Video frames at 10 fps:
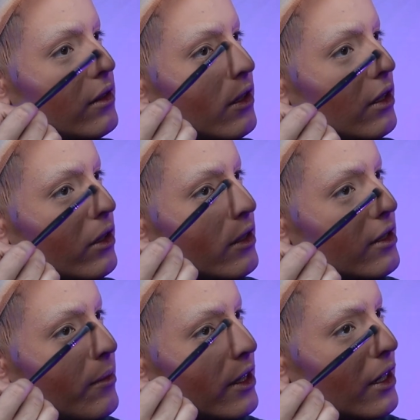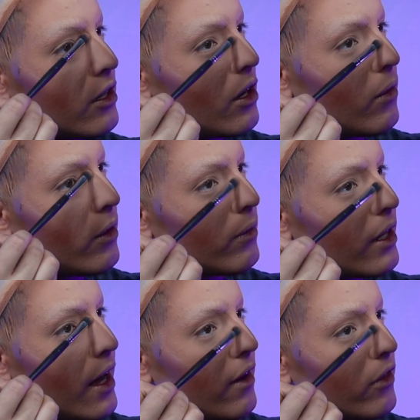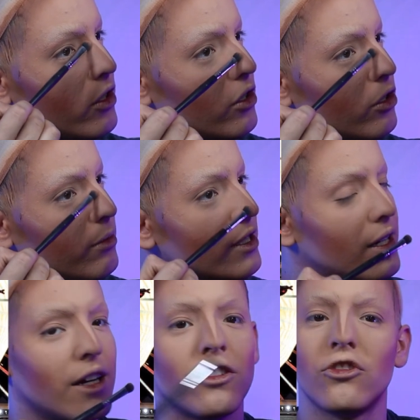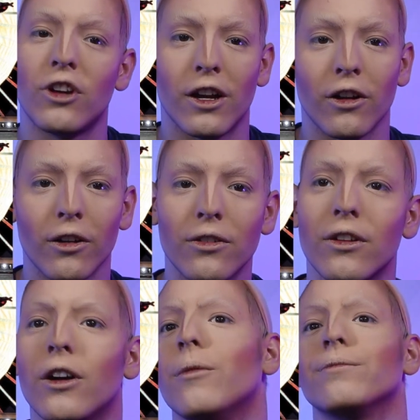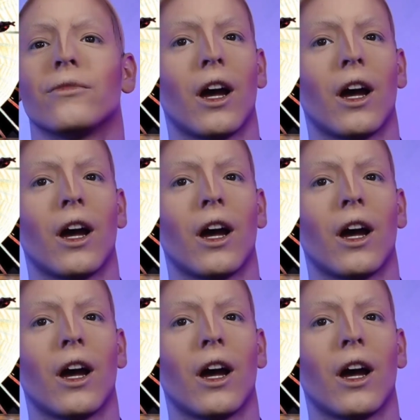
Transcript: Clearly something that no one would ever do besides Cheddar, so